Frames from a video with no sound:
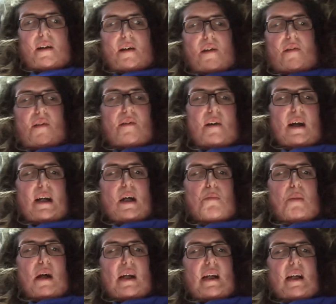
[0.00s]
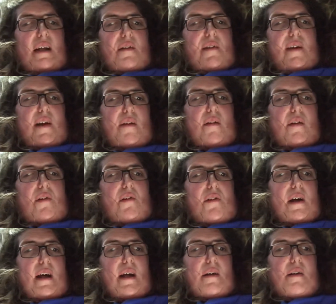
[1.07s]
since I got back in town looks
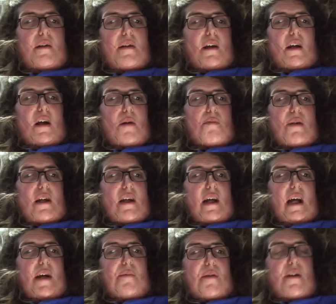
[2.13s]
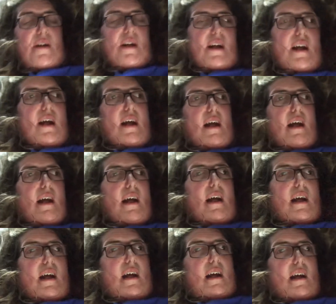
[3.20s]
like they're gonna be having
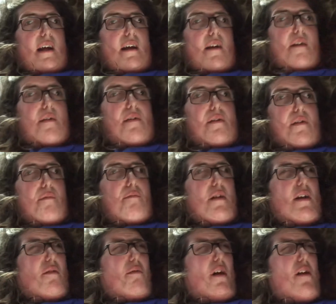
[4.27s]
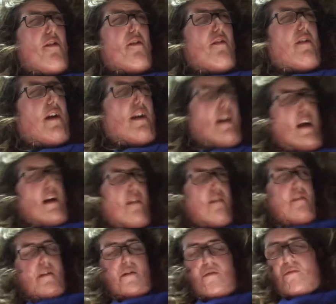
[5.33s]
a severe weather today
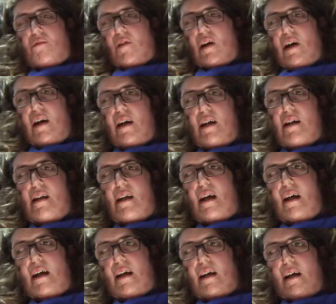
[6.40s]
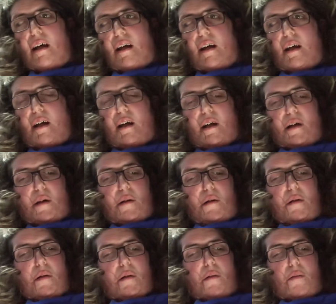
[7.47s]
so uh, yeah
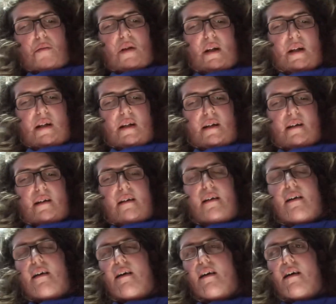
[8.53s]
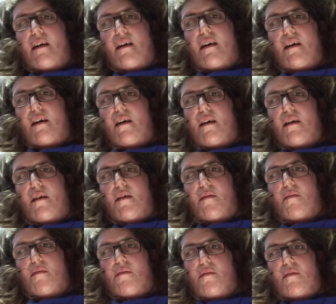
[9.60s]
but uh,
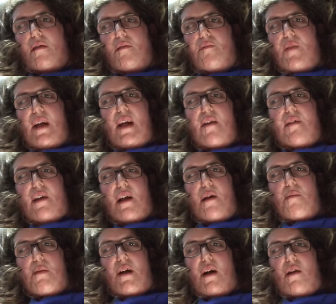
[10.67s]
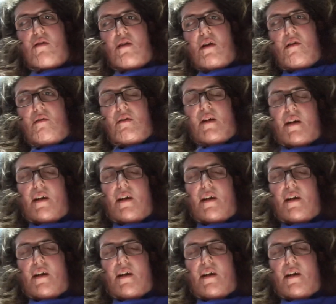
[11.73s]
I think it's gonna be along